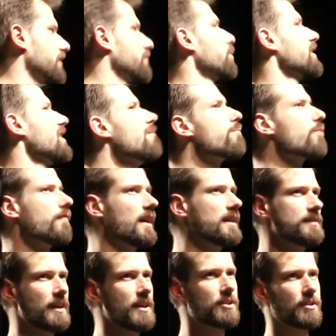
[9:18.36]
that's what
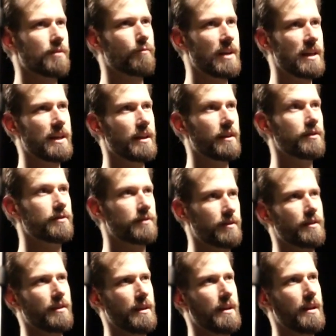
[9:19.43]
improvisation really
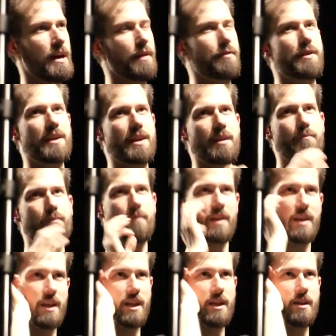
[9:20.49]
is. I think
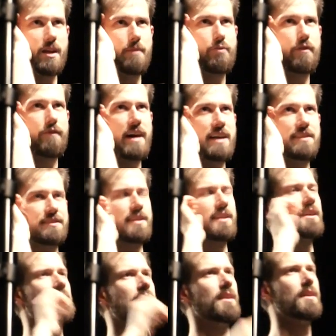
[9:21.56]

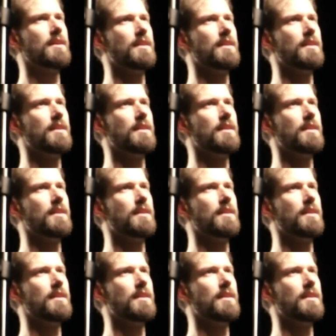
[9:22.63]
improvising,